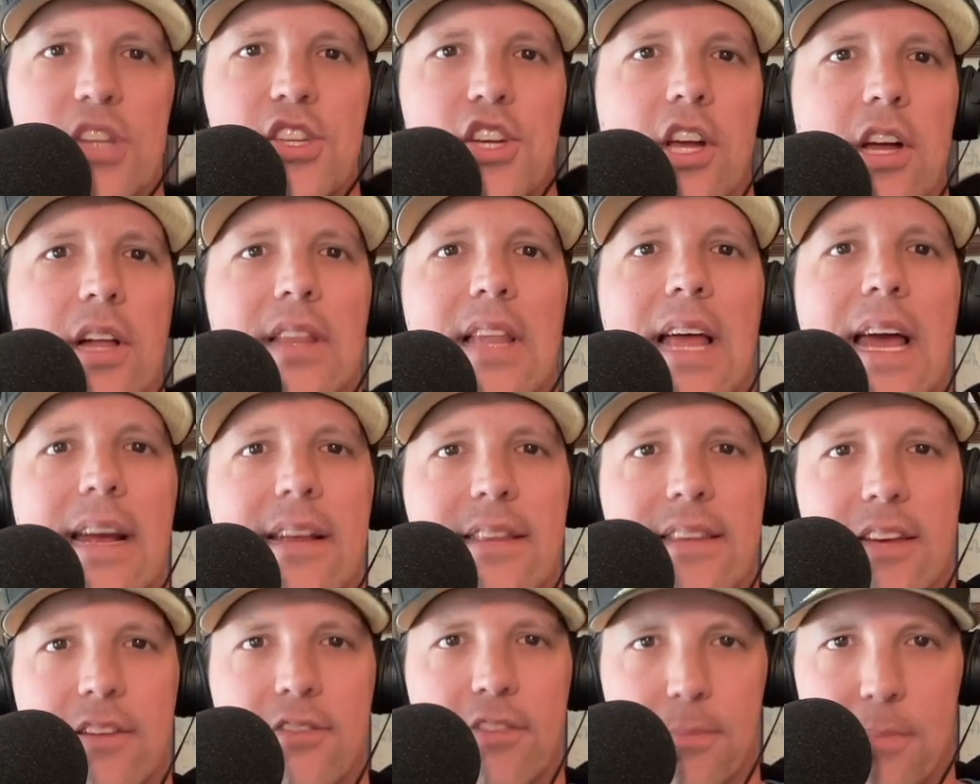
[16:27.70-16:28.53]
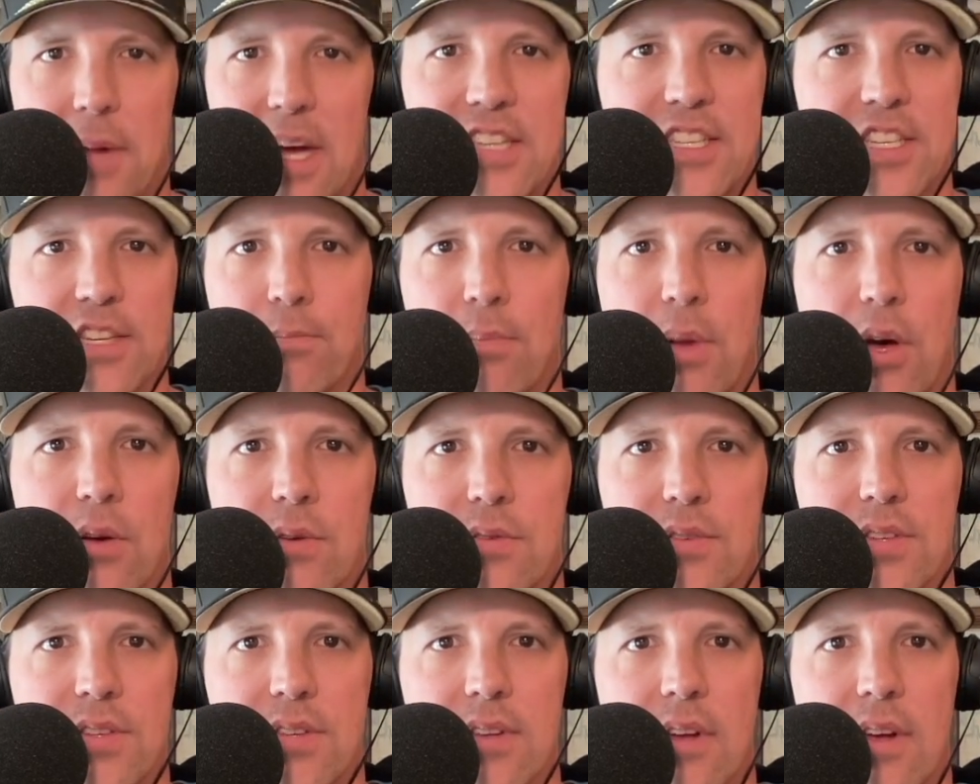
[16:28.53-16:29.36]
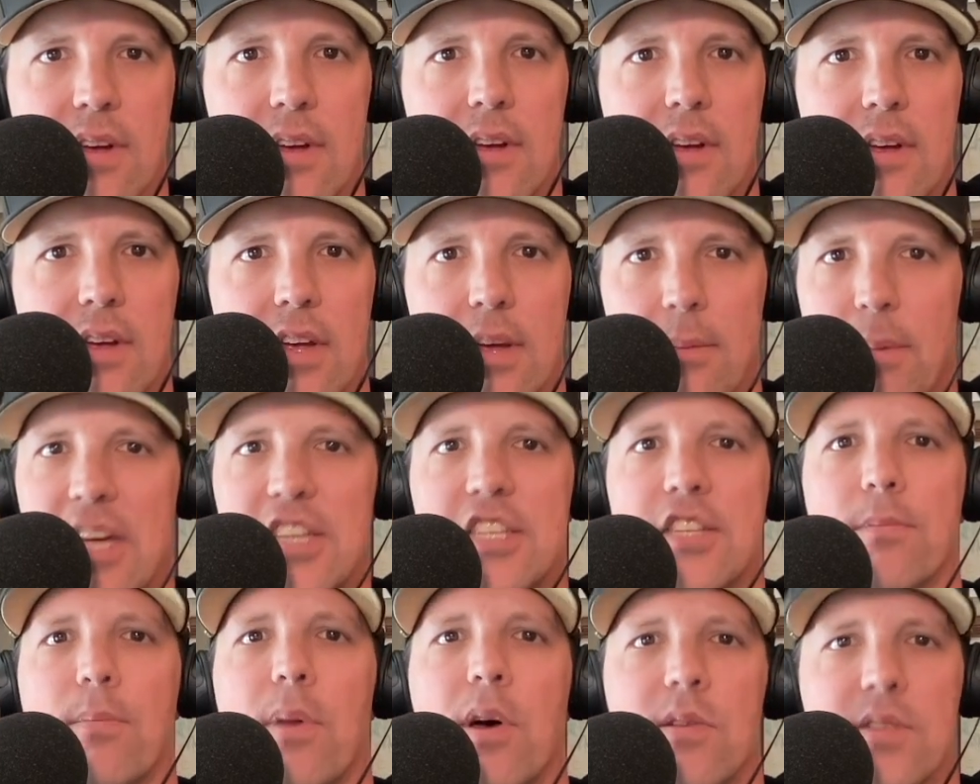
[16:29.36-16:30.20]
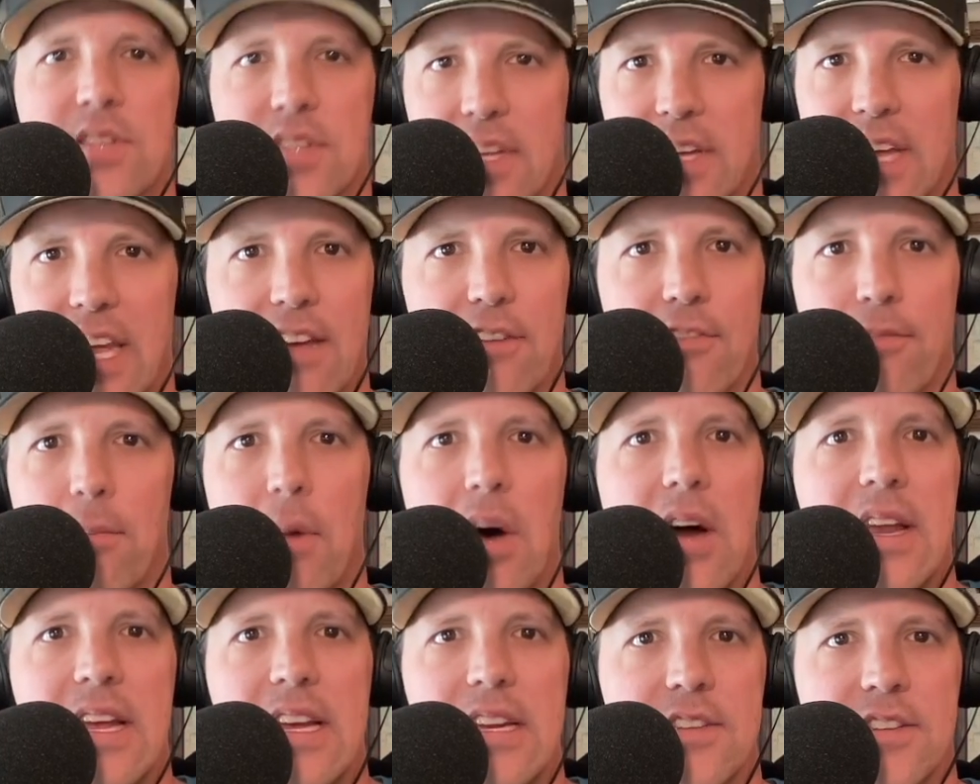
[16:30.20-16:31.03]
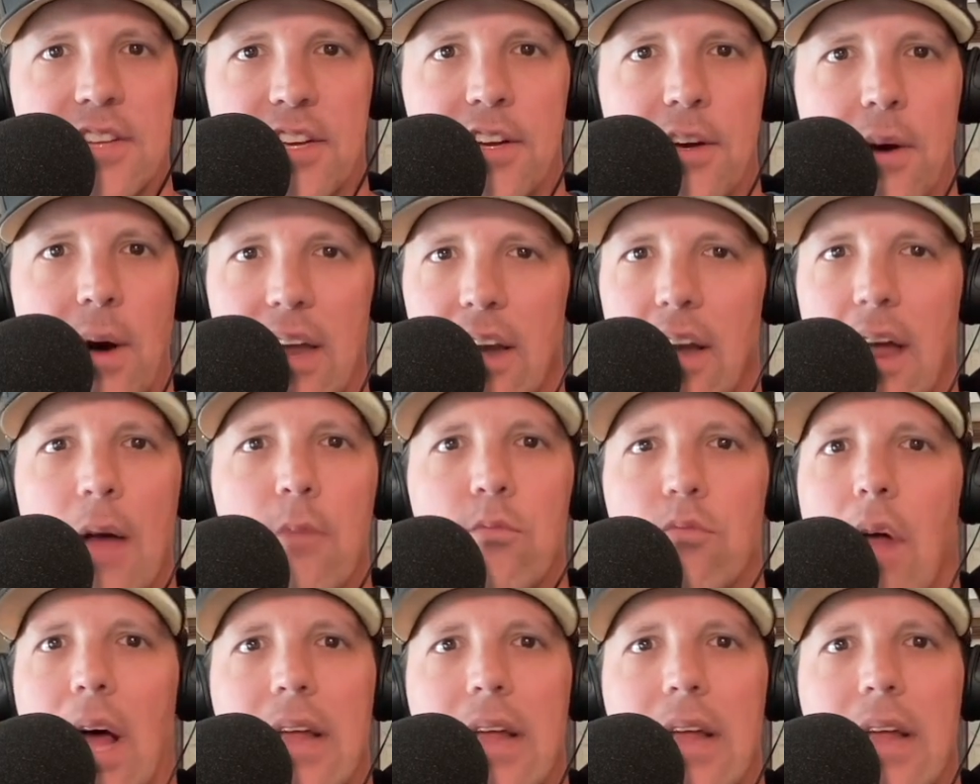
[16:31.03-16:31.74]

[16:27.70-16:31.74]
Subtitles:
collective am I supposed to give money to?